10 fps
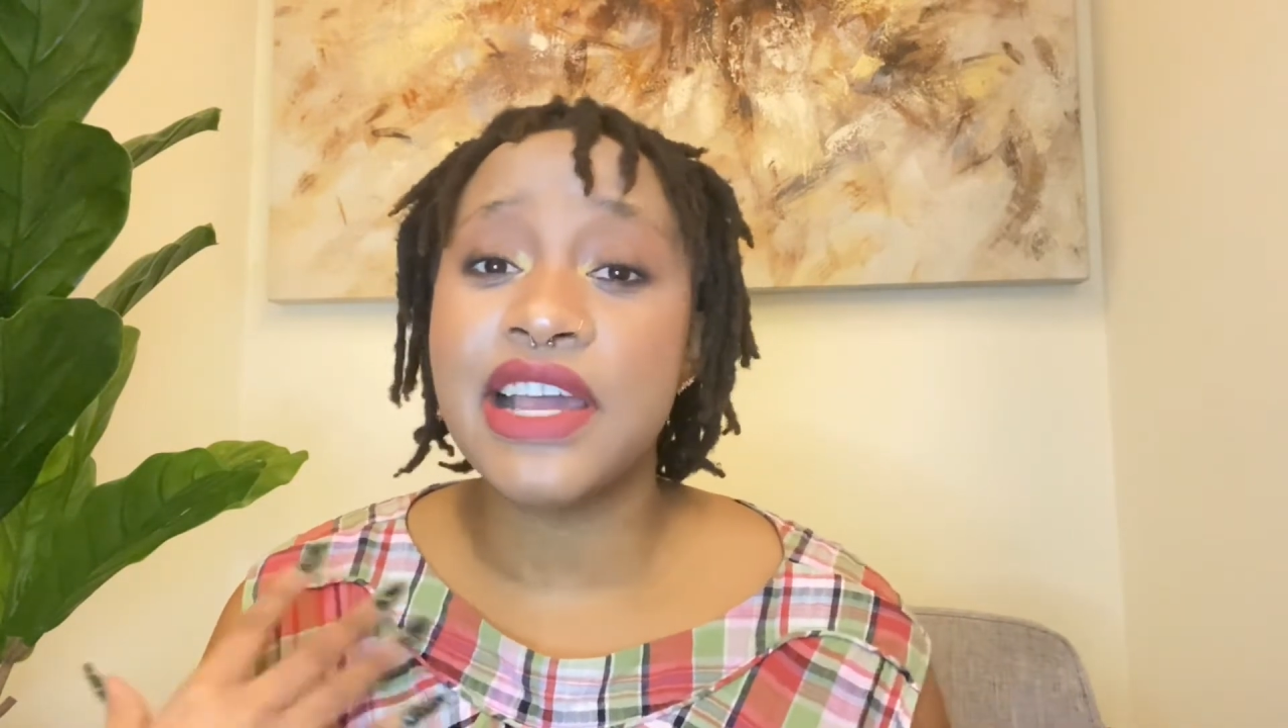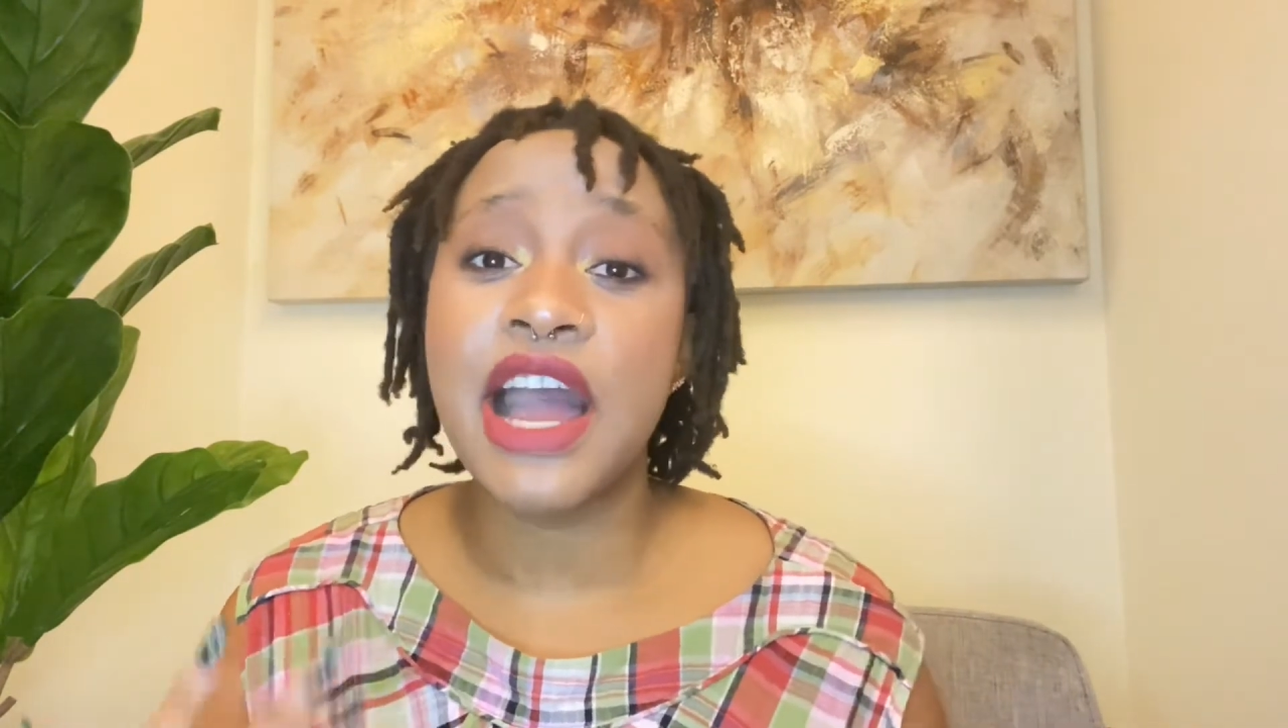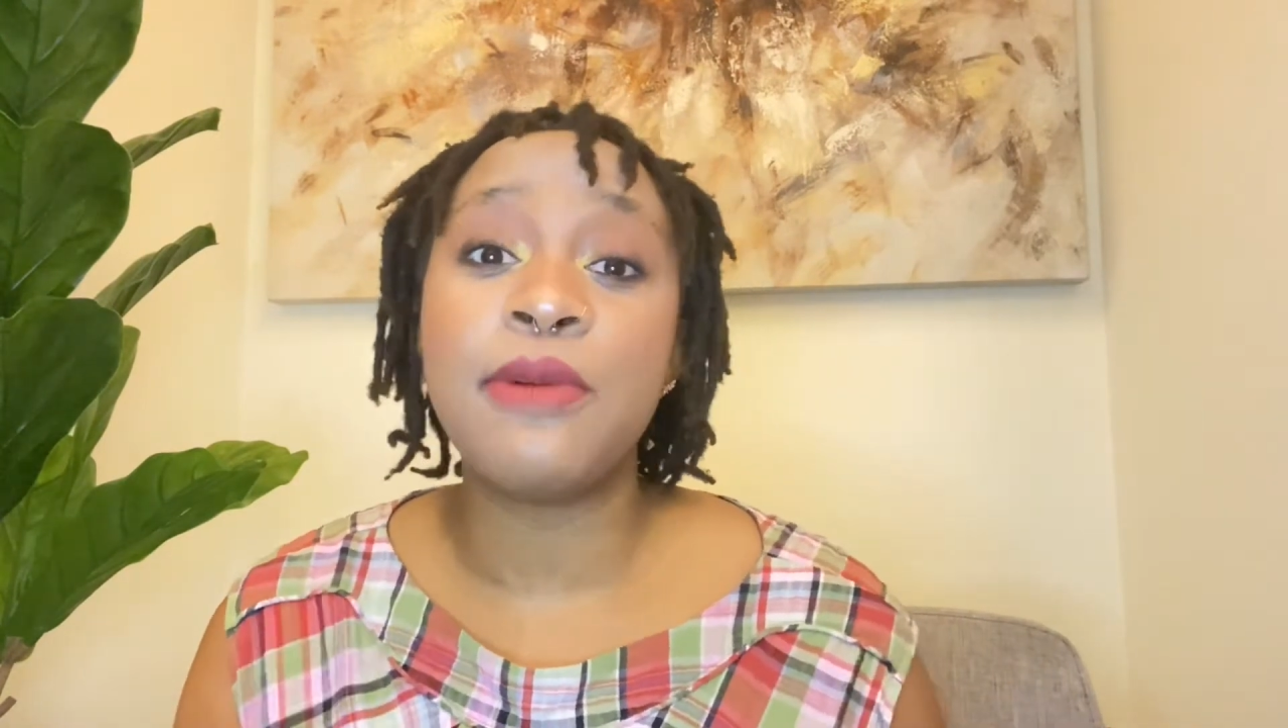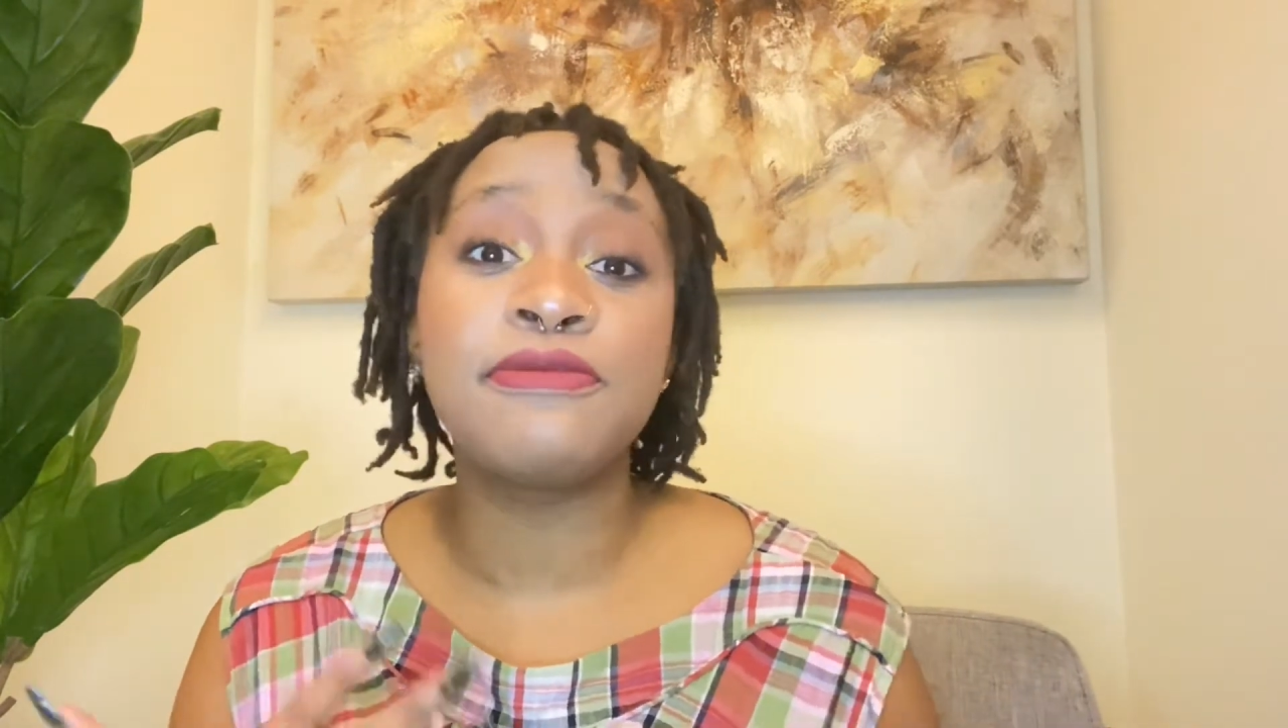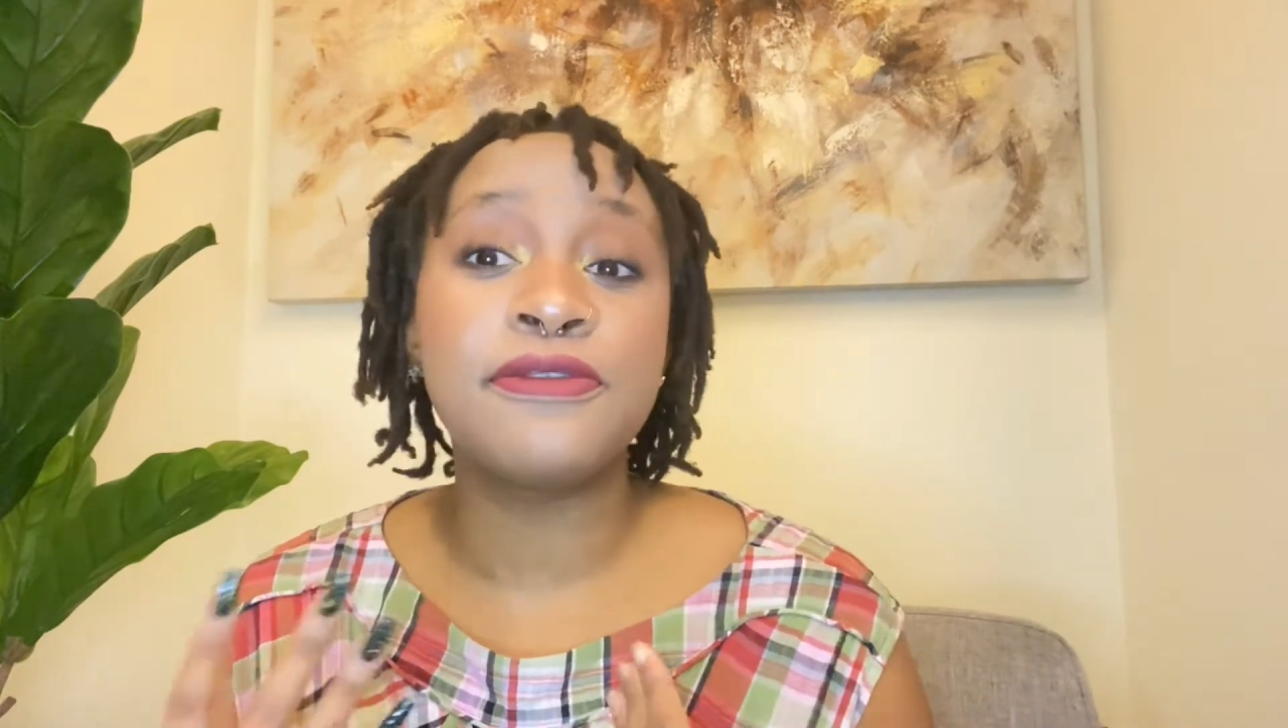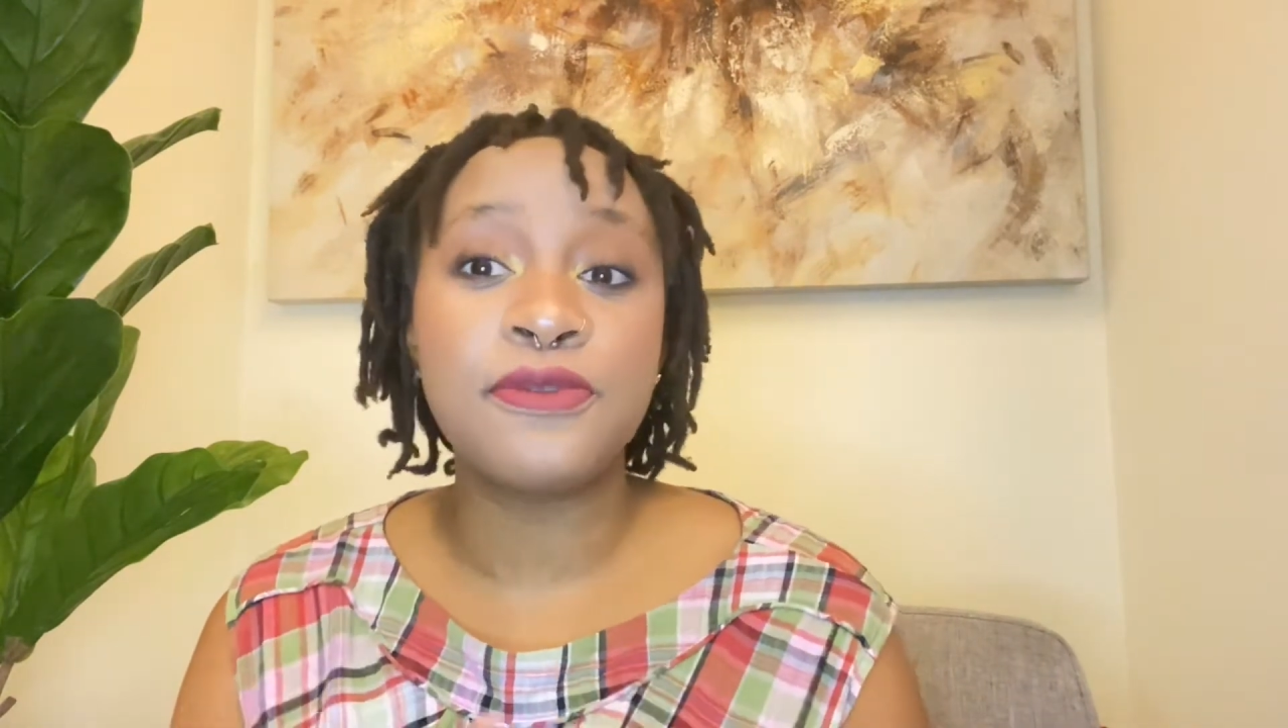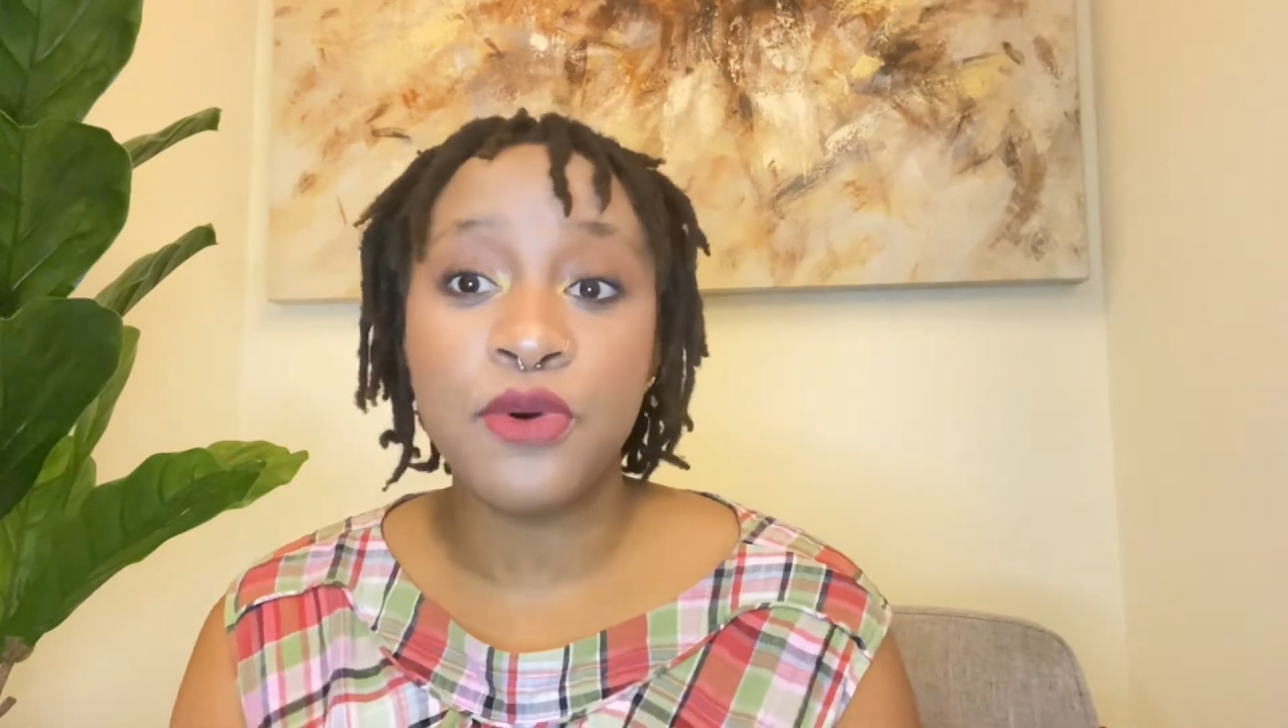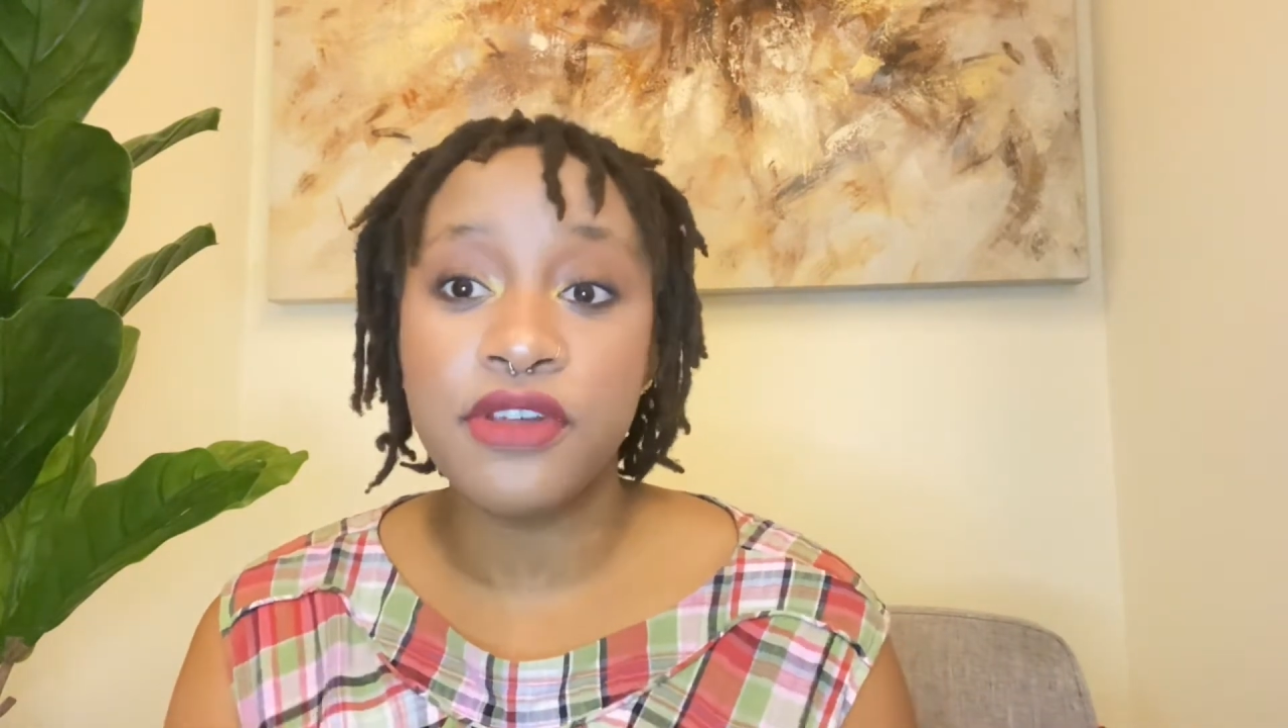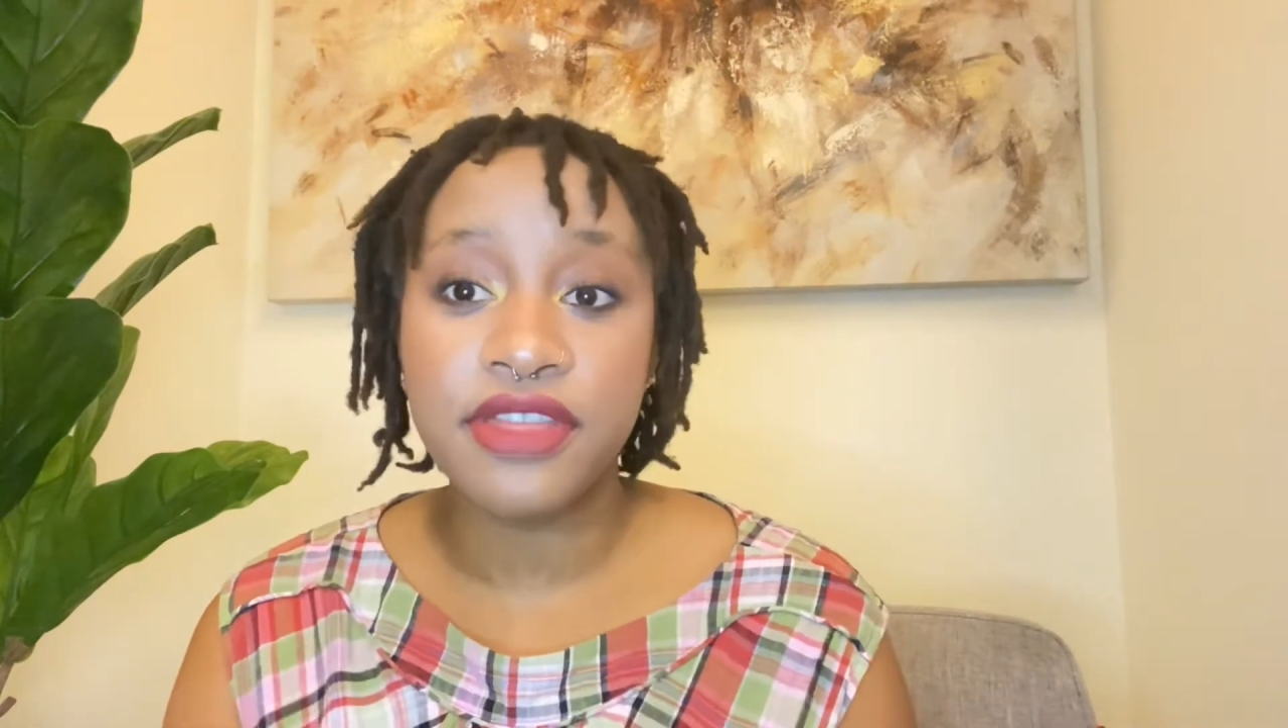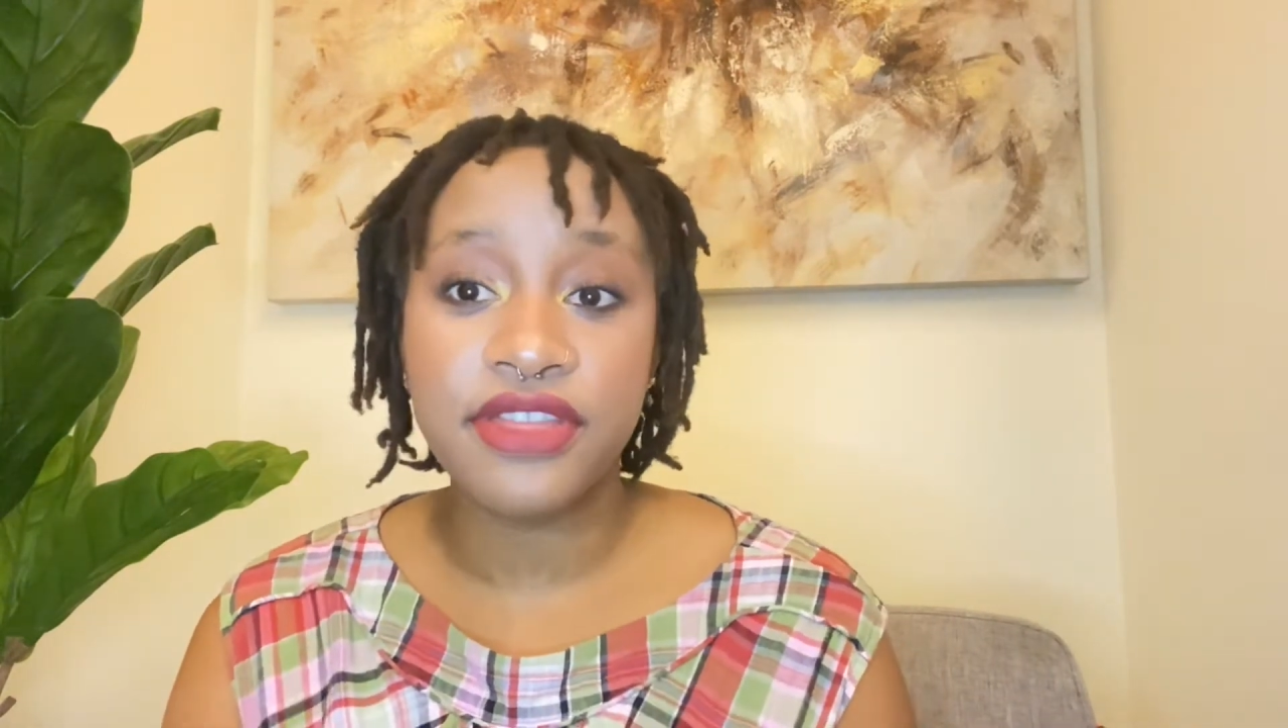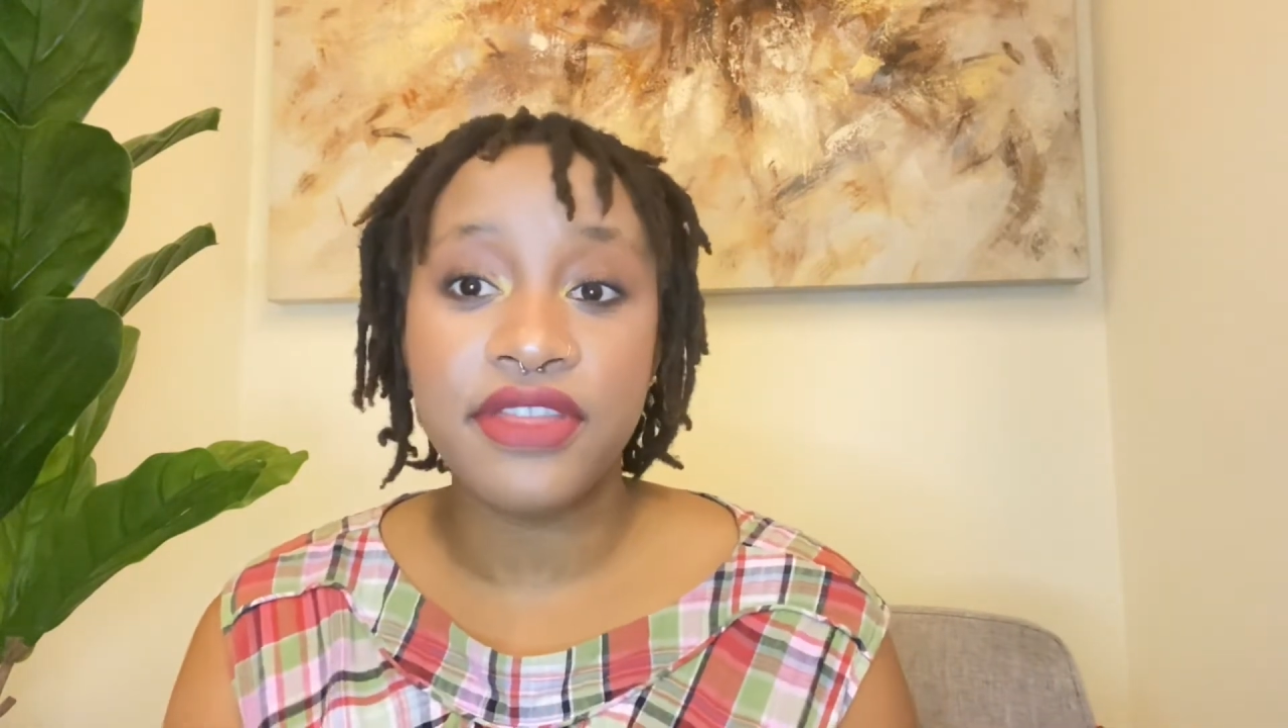come forth